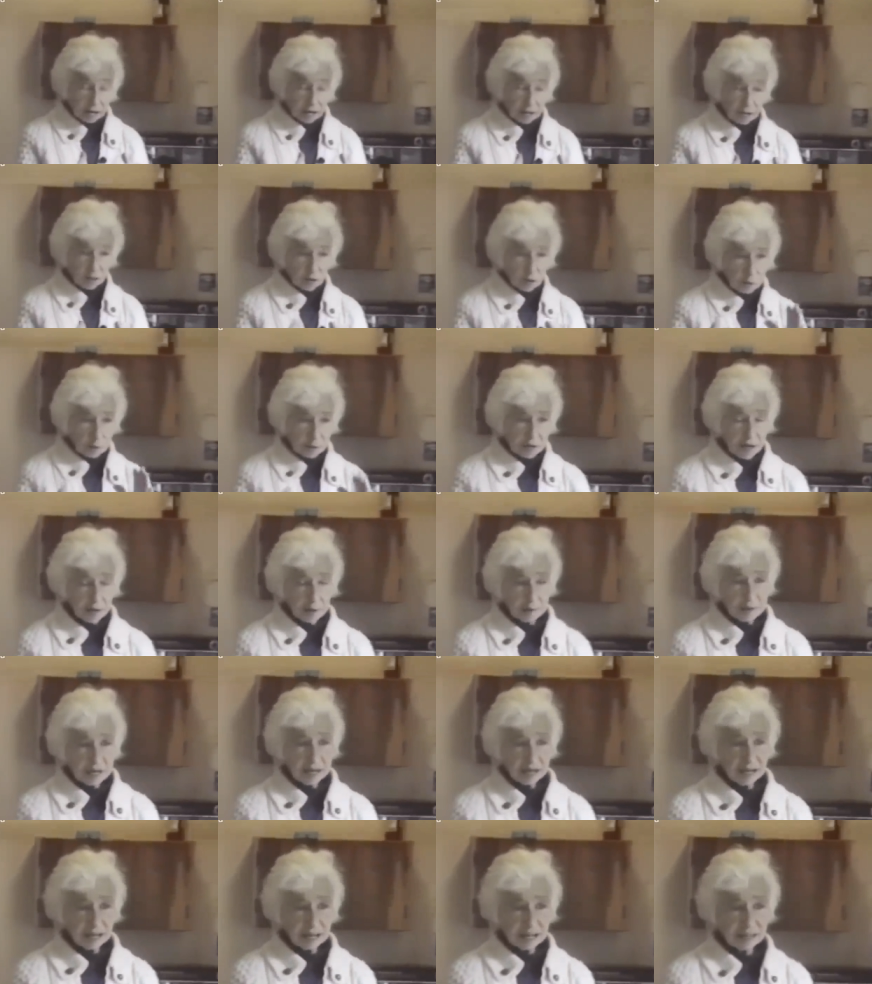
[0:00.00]
You know what I
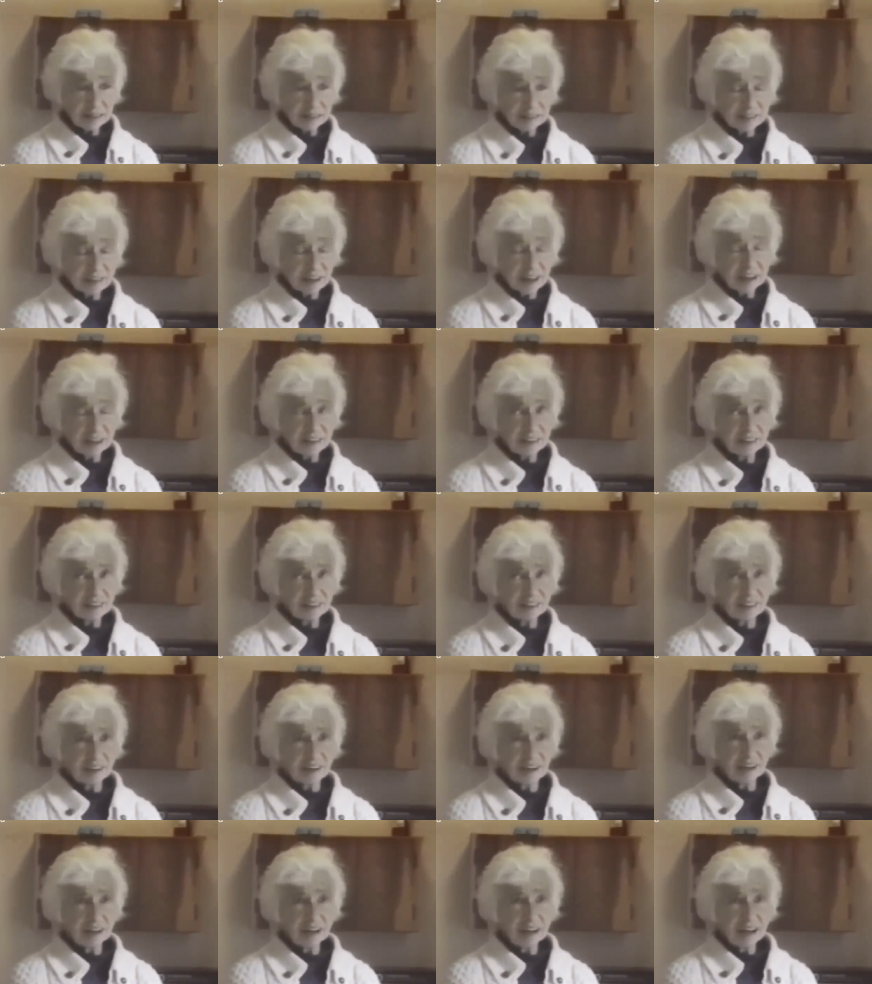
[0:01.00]
mean? Mm-hmm. It's, it's
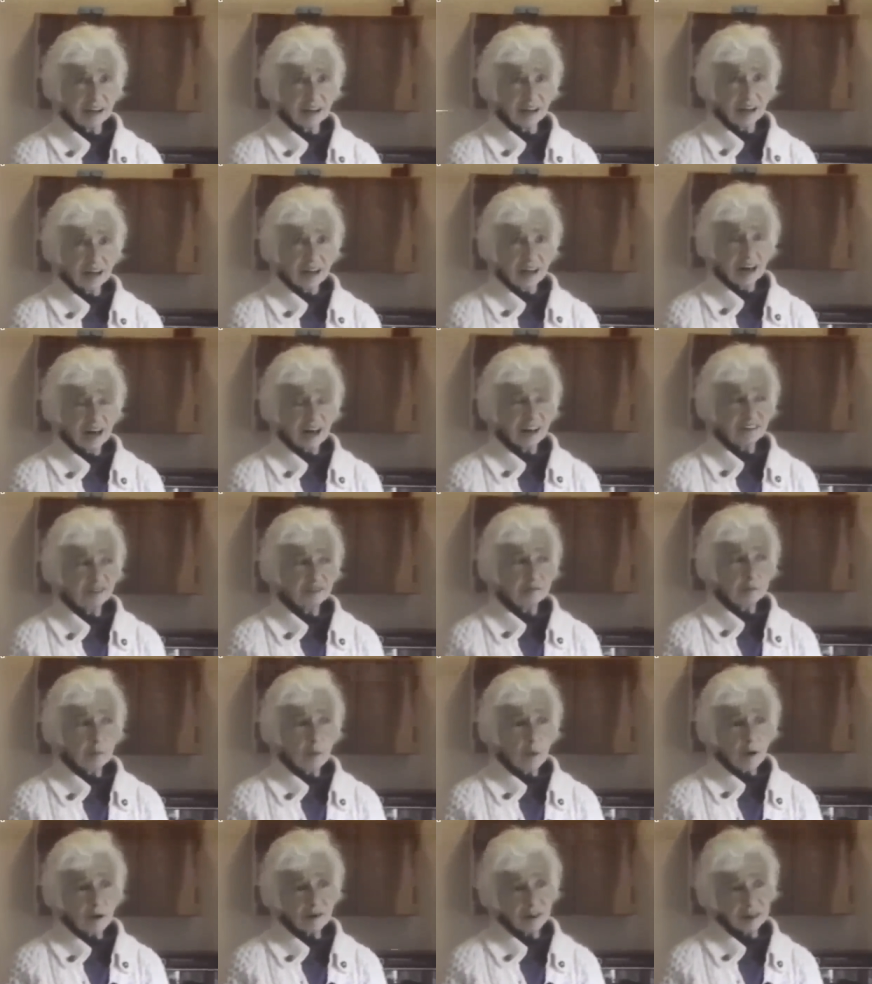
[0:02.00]
uh, It's more